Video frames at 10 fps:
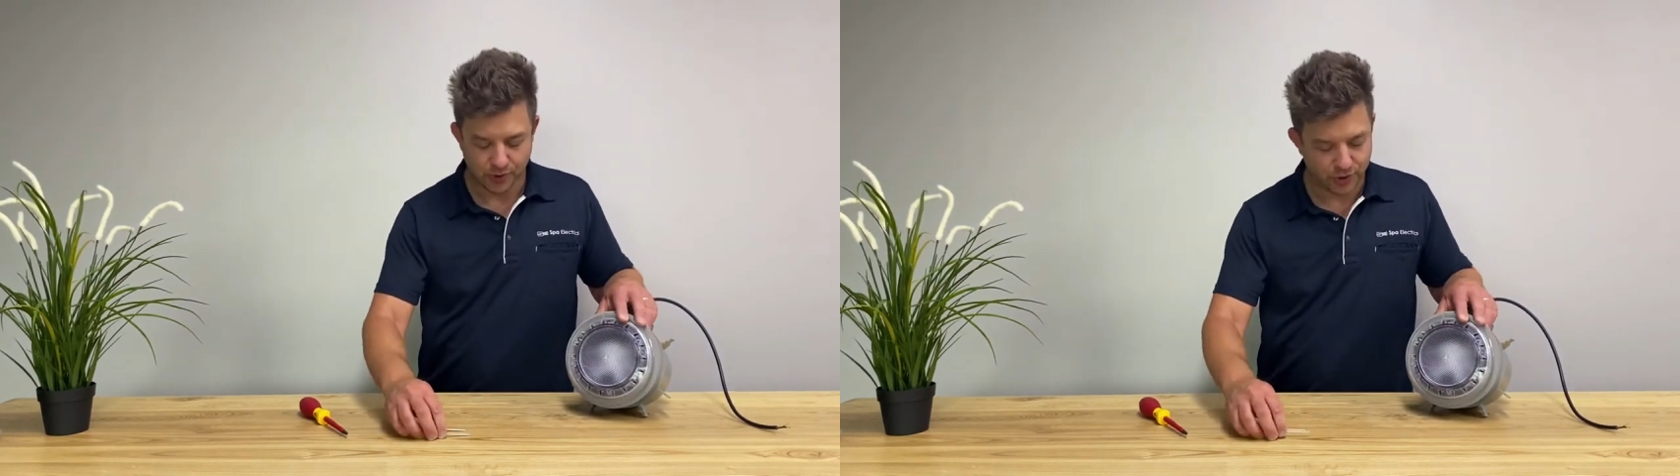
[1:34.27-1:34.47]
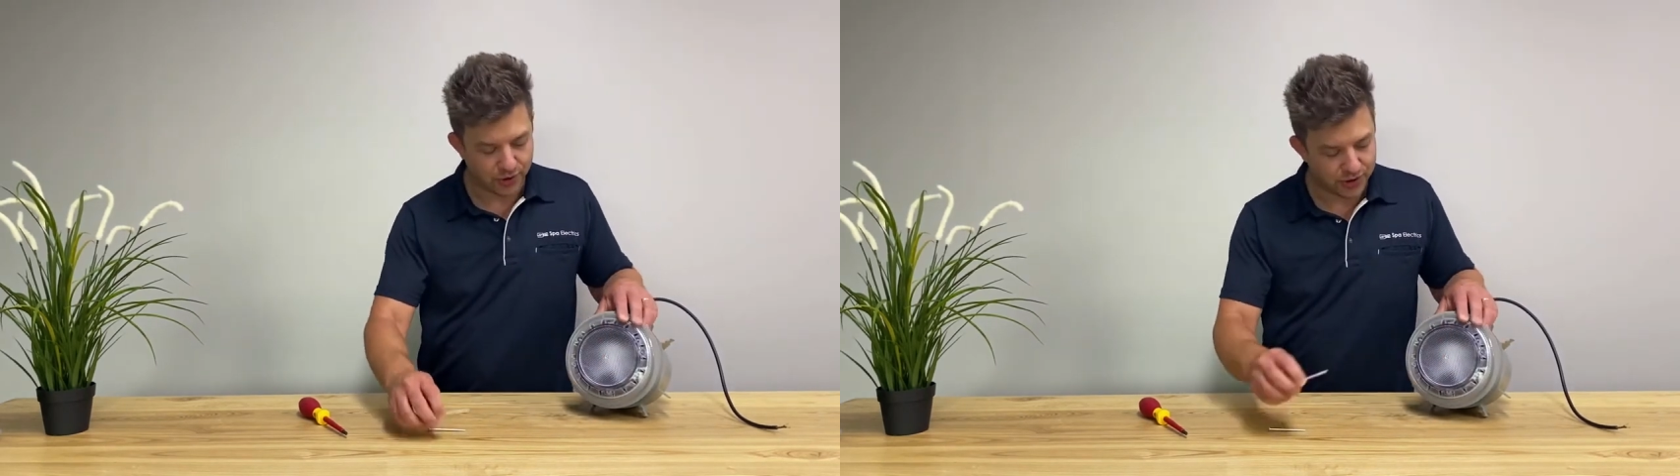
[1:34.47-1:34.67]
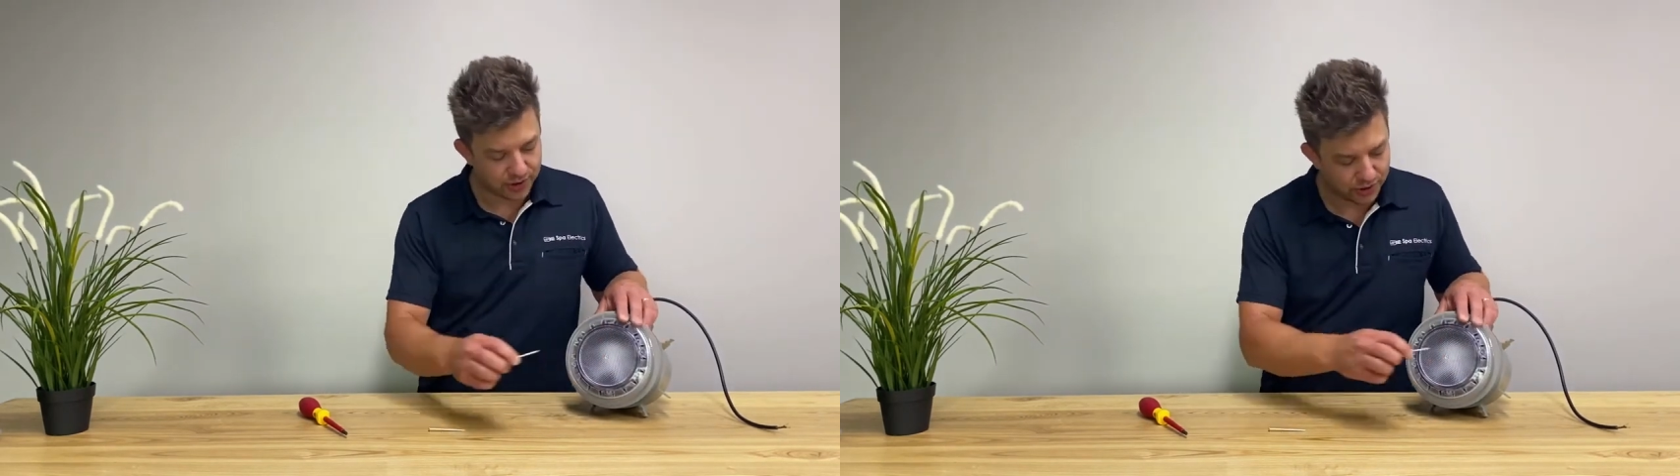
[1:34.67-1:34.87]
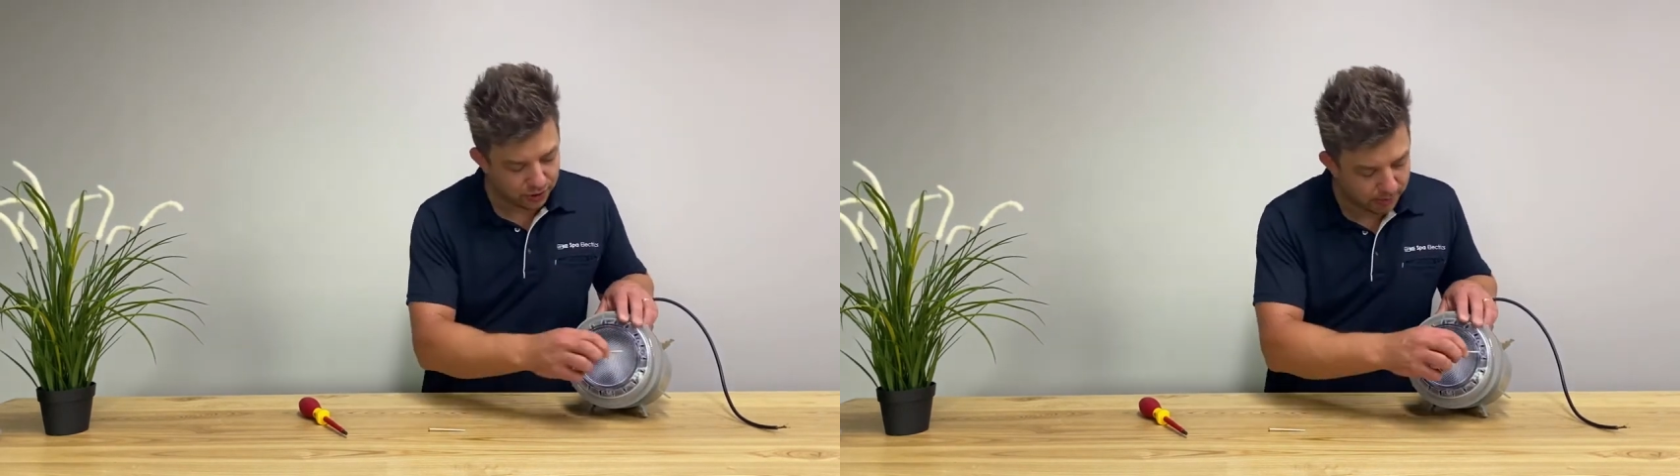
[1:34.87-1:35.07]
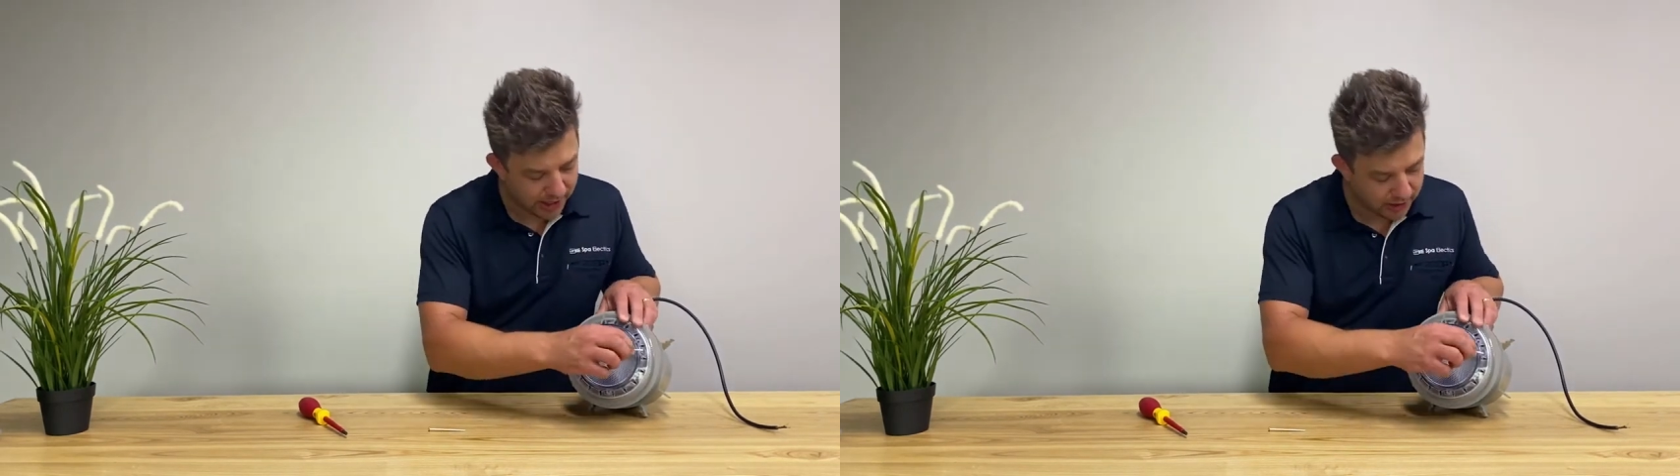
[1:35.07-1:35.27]
Using the
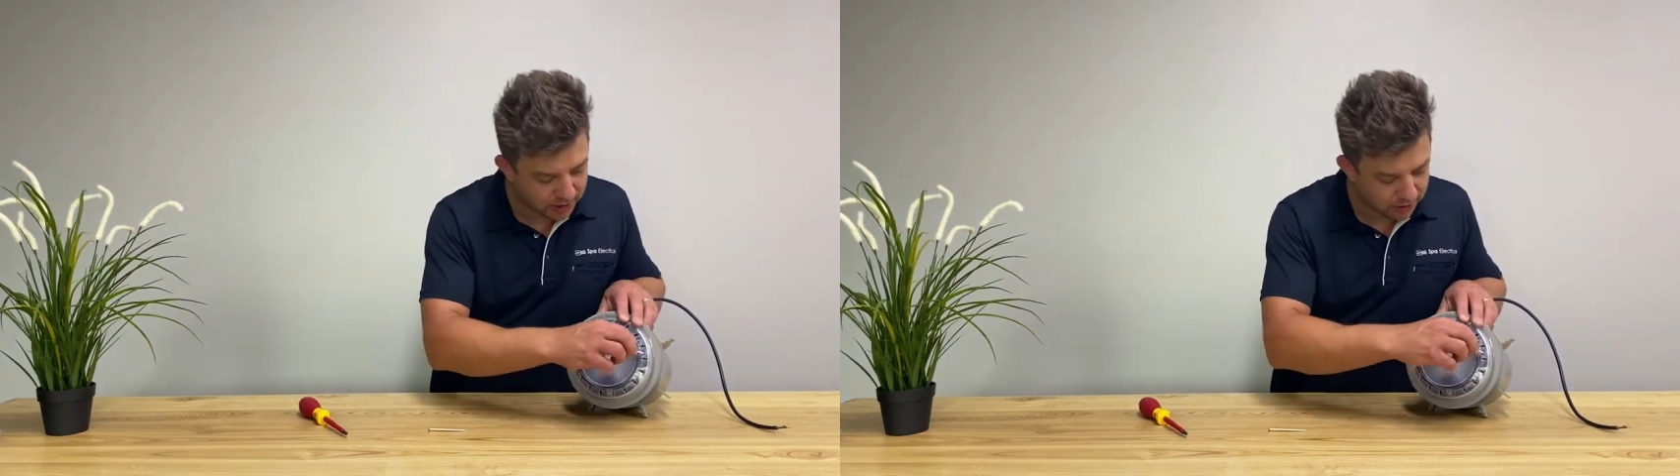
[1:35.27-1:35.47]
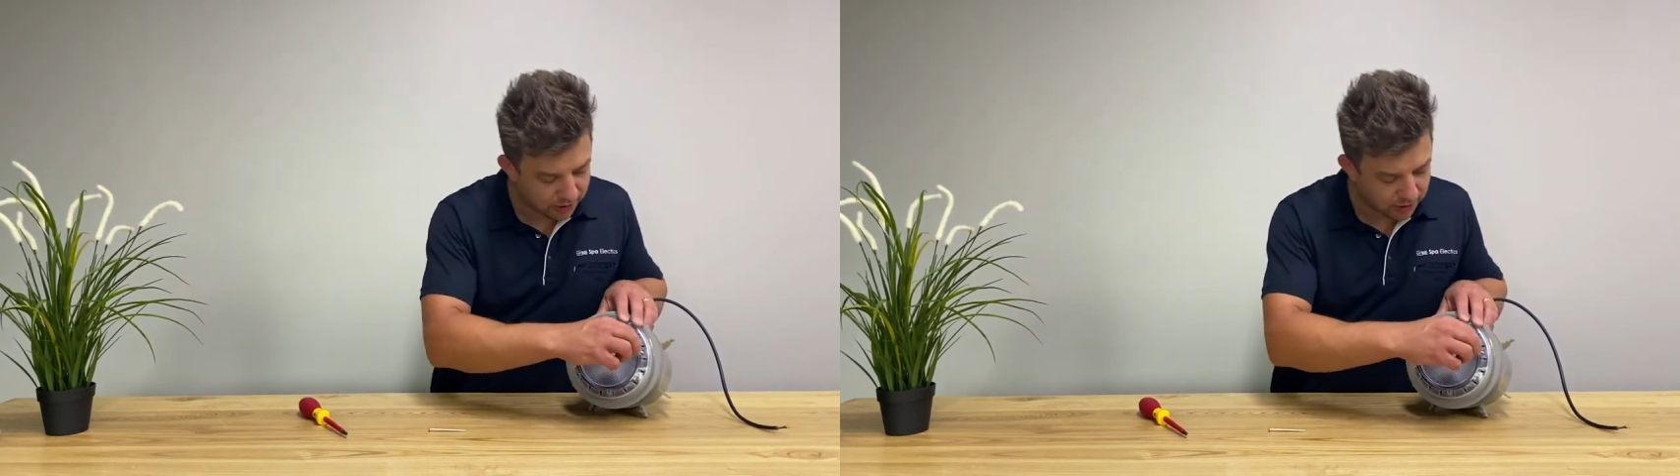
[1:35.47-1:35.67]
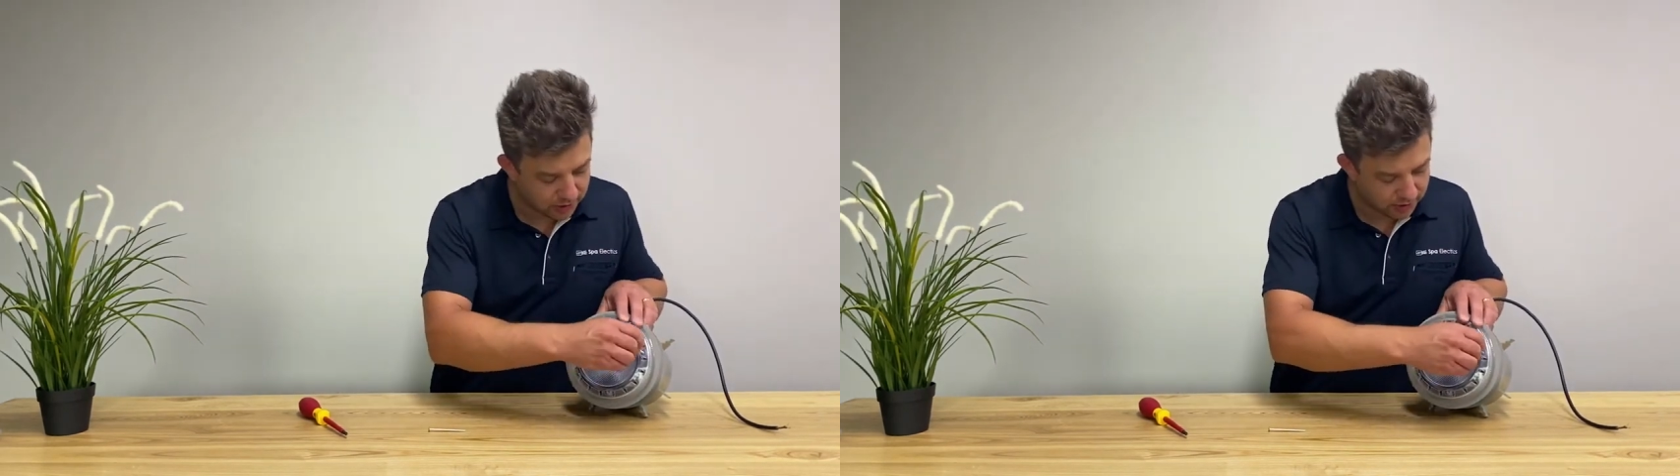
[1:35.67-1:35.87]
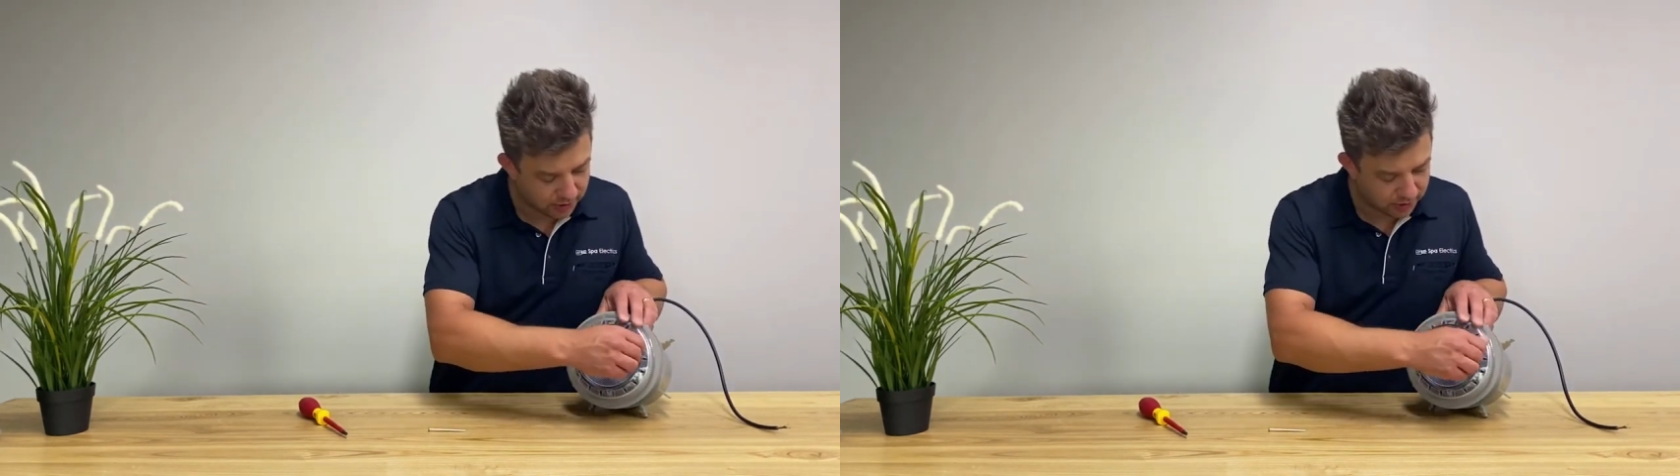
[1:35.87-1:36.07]
two mounting screws,